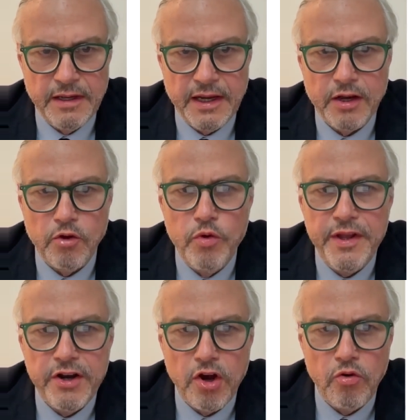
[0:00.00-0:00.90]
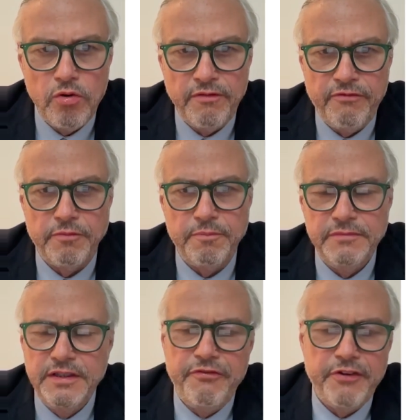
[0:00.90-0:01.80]
And we know from
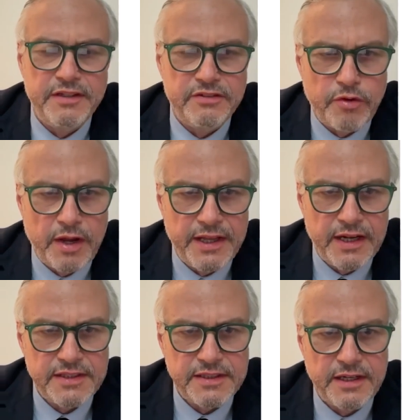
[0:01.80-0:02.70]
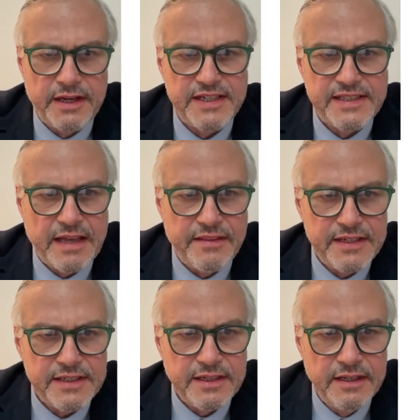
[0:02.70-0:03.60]
different trials and
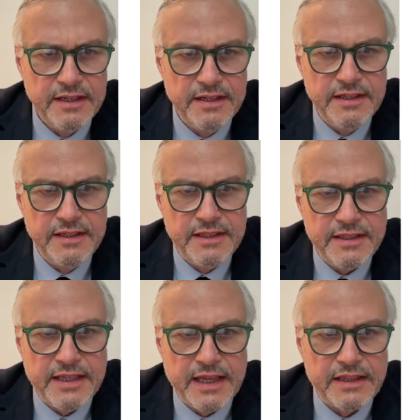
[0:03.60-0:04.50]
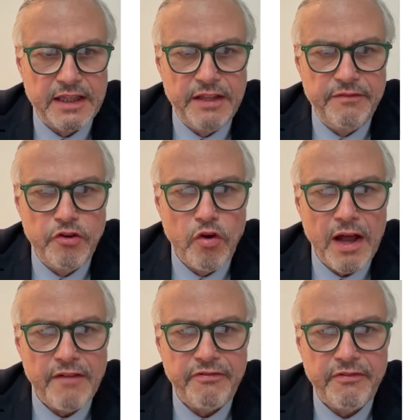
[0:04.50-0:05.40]
studies that if you
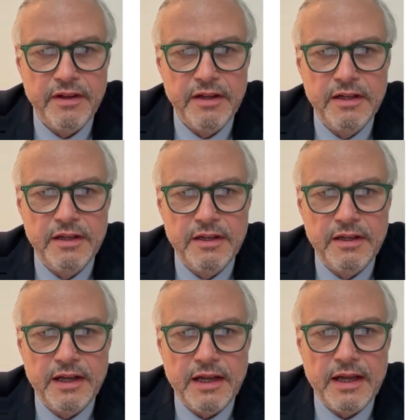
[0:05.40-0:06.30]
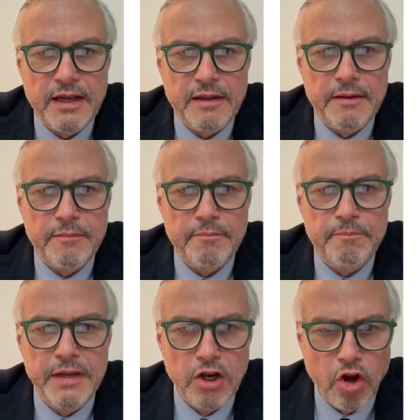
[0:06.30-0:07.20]
have
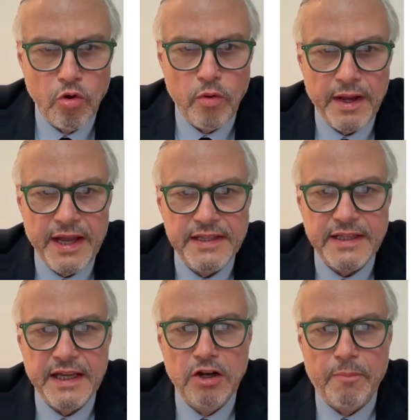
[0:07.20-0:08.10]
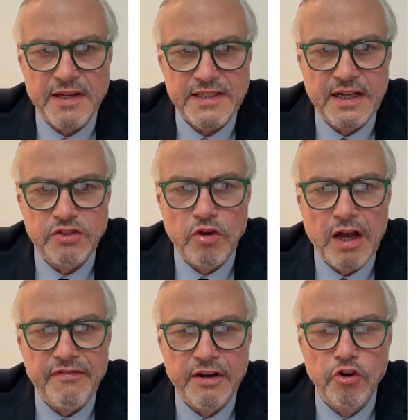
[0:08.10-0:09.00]
below 8 kilopascals, you
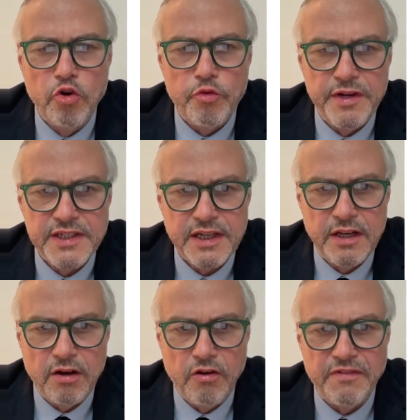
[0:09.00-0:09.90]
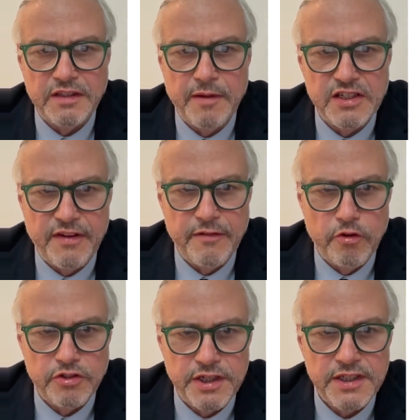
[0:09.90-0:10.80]
have a low risk of advanced
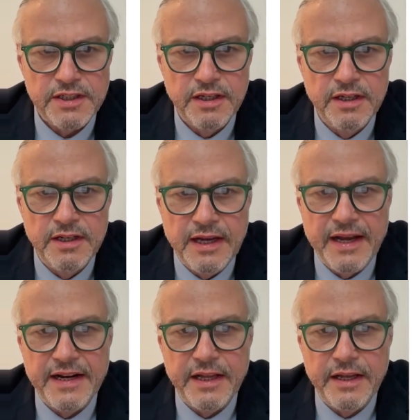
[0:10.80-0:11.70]
fibrosis. And